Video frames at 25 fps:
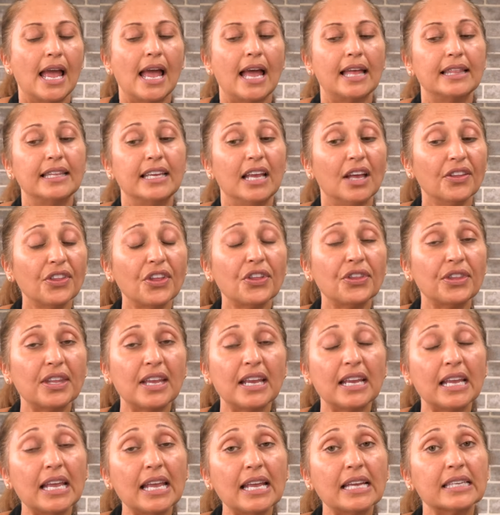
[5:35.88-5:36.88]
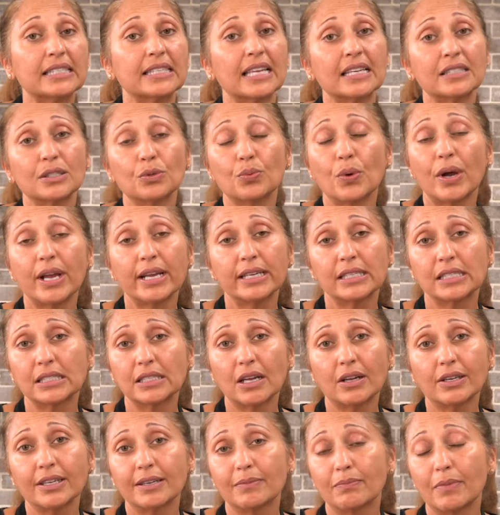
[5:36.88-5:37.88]
And the other thing is, that's why I
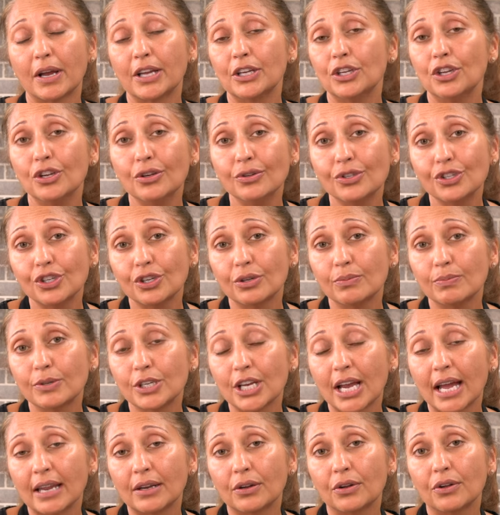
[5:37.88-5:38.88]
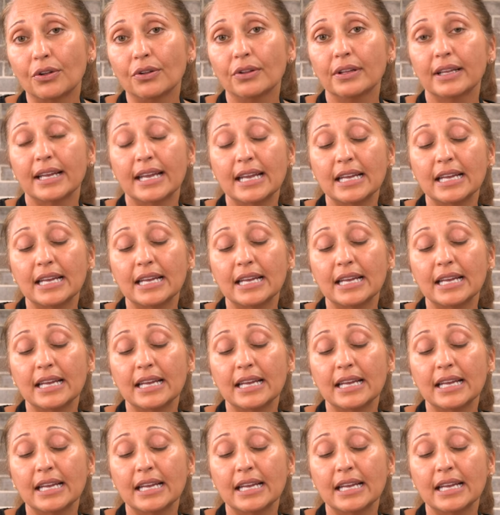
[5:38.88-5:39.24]
started my YouTube channel,